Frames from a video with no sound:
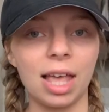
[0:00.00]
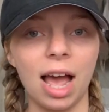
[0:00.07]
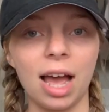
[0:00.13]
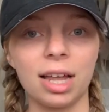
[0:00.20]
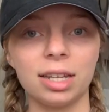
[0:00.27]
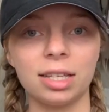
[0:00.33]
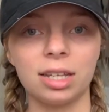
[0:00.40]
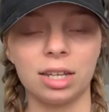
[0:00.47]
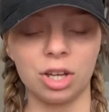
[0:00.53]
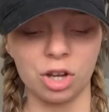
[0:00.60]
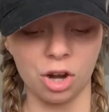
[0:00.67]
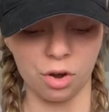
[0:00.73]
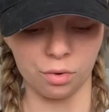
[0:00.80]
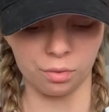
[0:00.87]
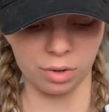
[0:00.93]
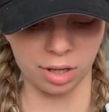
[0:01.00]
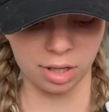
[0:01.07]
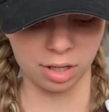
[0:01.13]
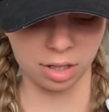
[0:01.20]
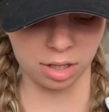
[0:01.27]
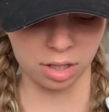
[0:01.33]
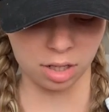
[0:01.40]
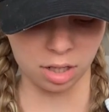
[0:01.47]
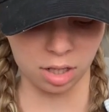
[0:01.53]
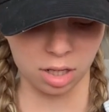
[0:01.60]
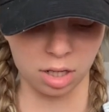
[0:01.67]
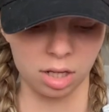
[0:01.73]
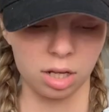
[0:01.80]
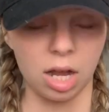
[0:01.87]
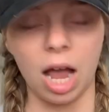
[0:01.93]
that, you know,
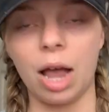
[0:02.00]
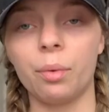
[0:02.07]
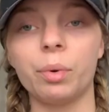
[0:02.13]
I